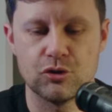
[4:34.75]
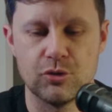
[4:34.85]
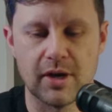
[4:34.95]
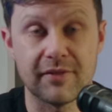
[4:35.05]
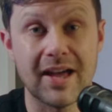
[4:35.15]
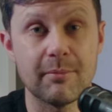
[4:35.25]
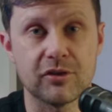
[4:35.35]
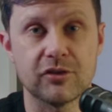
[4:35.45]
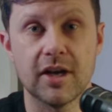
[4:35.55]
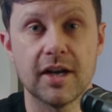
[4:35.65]
you have that
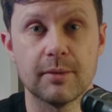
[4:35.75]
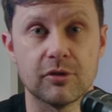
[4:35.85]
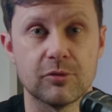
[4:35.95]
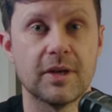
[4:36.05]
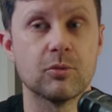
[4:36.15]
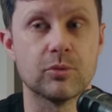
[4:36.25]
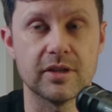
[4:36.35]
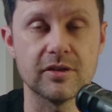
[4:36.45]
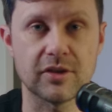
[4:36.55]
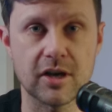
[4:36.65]
much time to spend
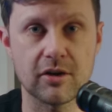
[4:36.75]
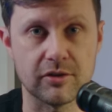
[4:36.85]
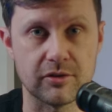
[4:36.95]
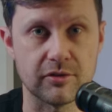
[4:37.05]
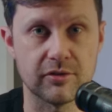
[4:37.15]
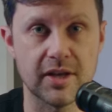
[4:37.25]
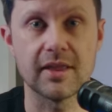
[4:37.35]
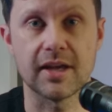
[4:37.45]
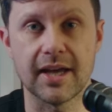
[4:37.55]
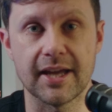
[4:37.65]
with these characters
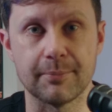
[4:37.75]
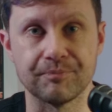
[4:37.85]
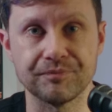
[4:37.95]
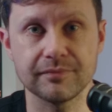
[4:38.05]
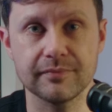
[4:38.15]
in the game,